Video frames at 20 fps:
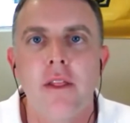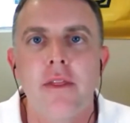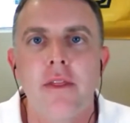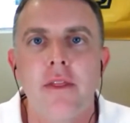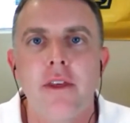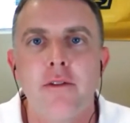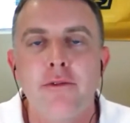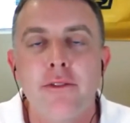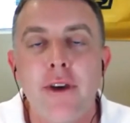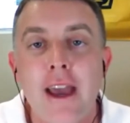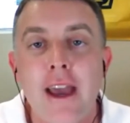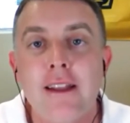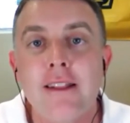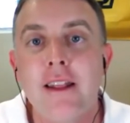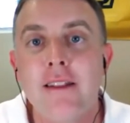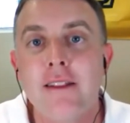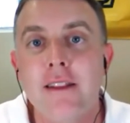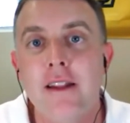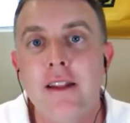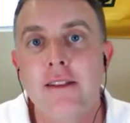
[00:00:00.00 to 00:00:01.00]
The fact
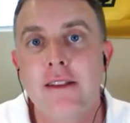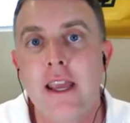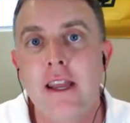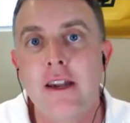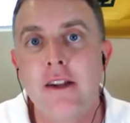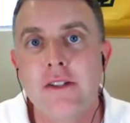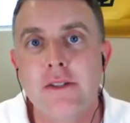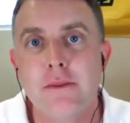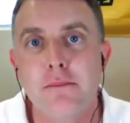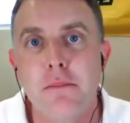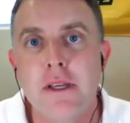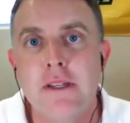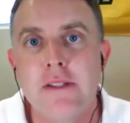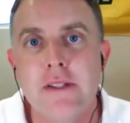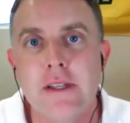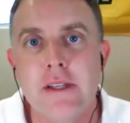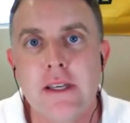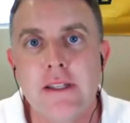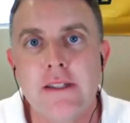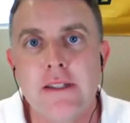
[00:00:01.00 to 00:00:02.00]
that that data is
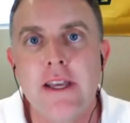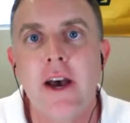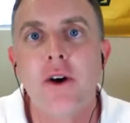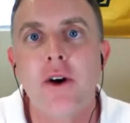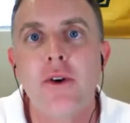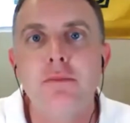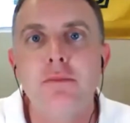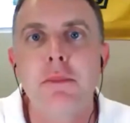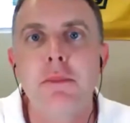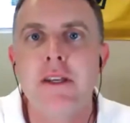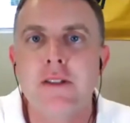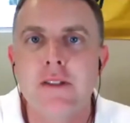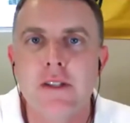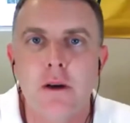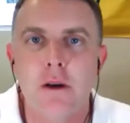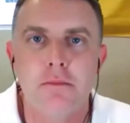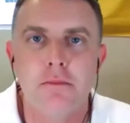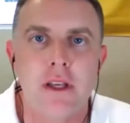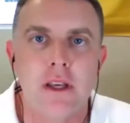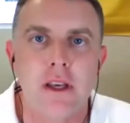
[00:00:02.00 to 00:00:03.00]
missing tells me
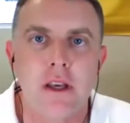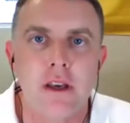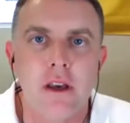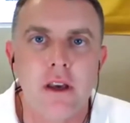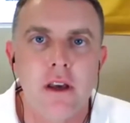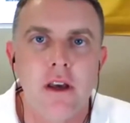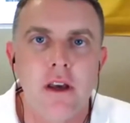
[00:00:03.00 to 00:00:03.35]
something